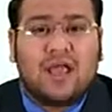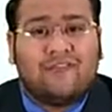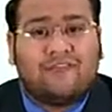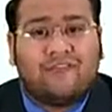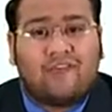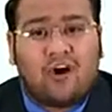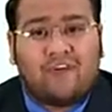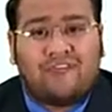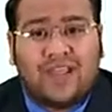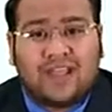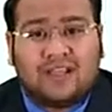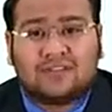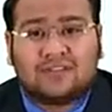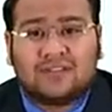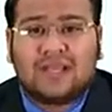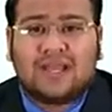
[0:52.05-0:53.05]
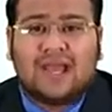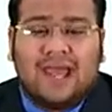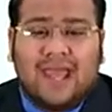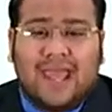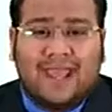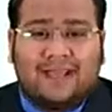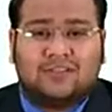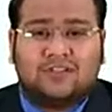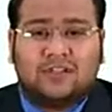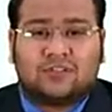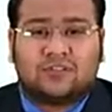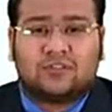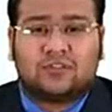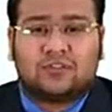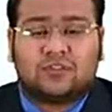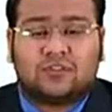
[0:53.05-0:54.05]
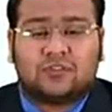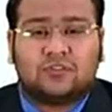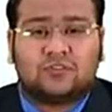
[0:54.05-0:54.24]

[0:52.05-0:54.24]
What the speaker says: f of x exists.